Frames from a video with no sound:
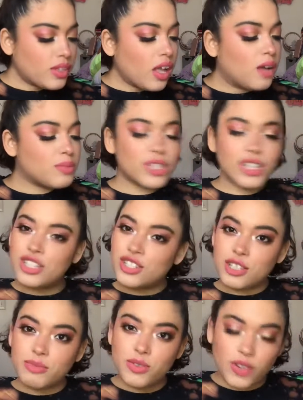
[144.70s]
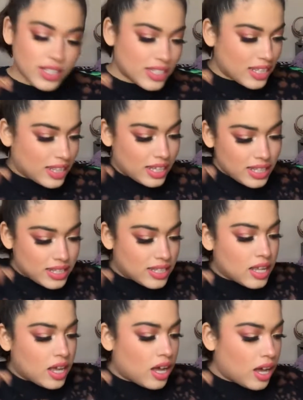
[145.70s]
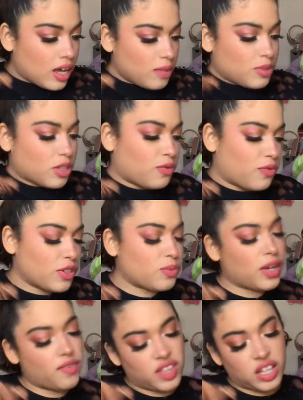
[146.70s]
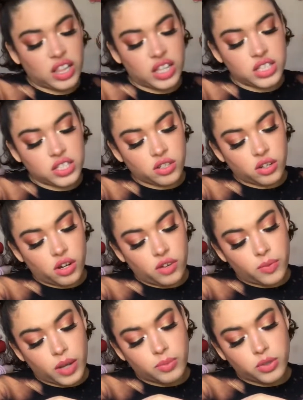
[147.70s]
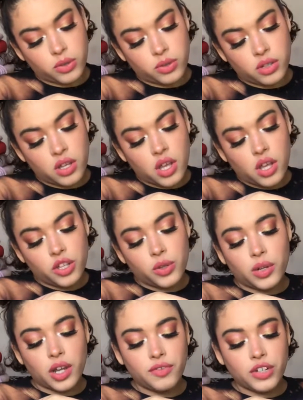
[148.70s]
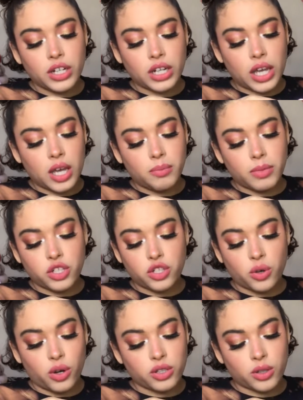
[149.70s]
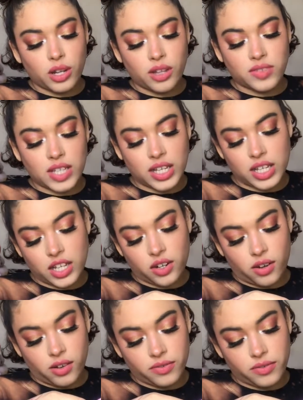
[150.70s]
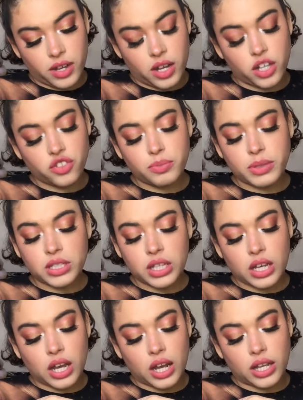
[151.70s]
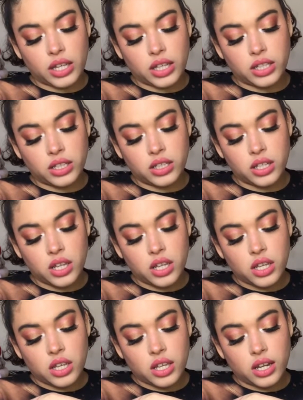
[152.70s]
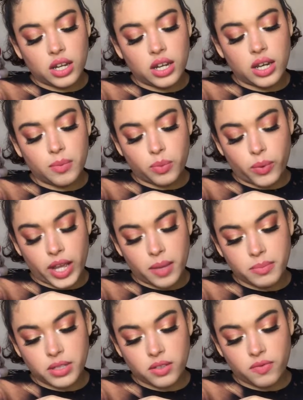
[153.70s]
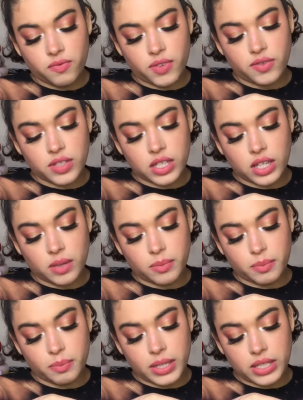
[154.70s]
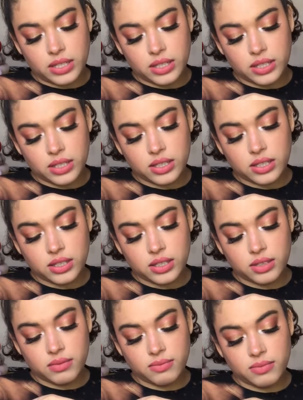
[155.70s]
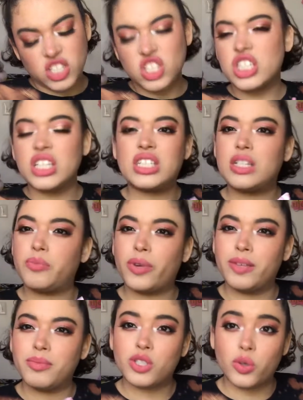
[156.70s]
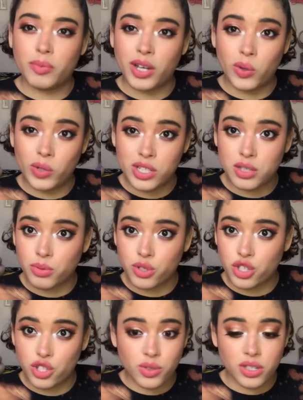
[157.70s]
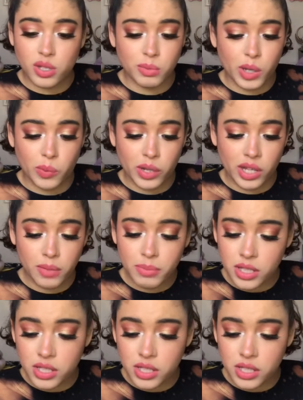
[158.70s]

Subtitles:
So let's just move on to this. So first we have the Cleanse It Off wipes. You love your glam, but you also love taking it off. 100% cotton lip wipes. 15 pieces. It just says lip wipes, so am I only supposed to use this on my lips?